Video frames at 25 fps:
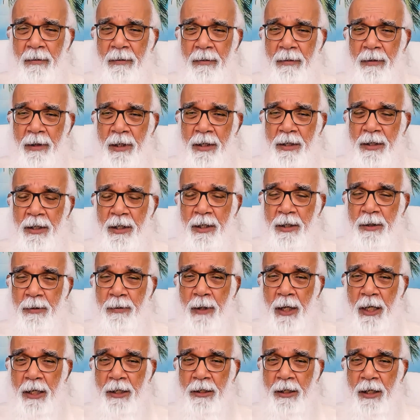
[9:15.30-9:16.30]
this is
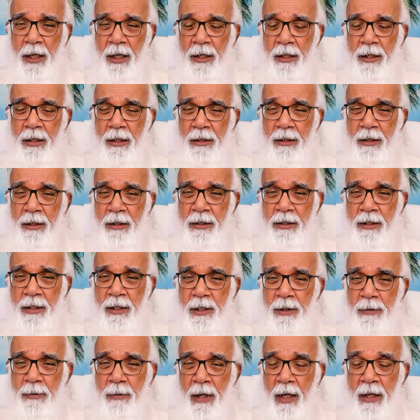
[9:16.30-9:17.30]
my gender, this
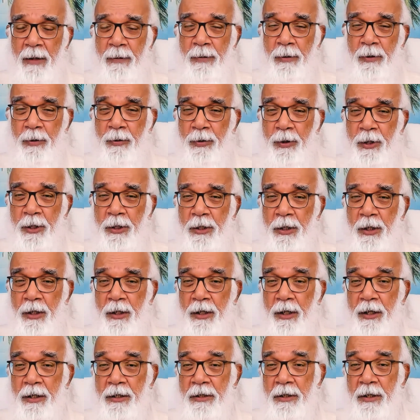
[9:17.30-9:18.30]
is my profession,
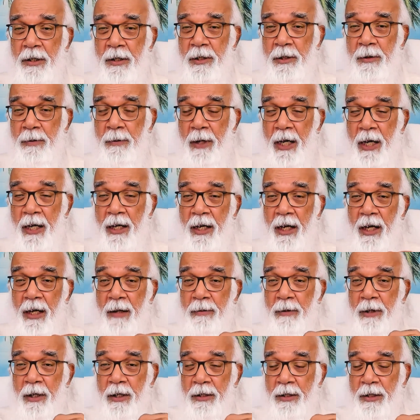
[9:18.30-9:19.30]
this is my
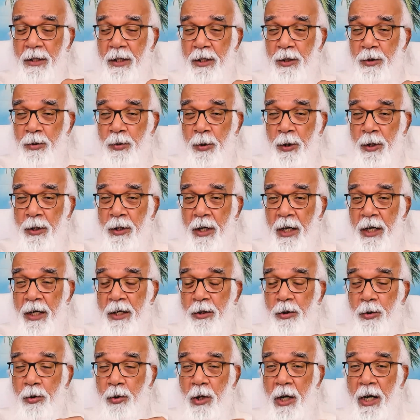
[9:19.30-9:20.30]
name, this is what I
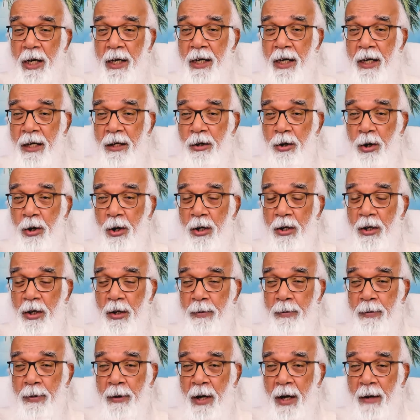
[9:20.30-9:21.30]
do, I had lot
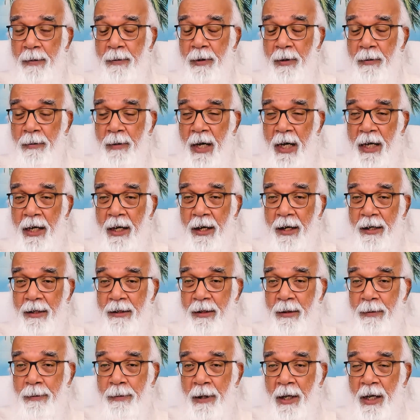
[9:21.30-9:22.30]
of problem, I had
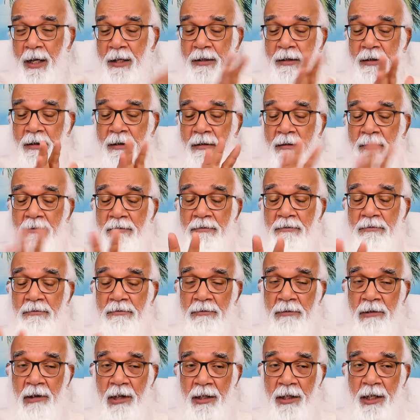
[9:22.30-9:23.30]
the past.
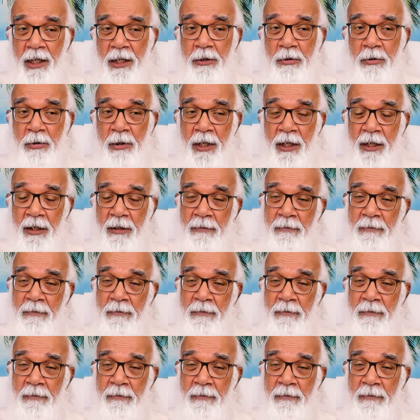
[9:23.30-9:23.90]
Nothing doing.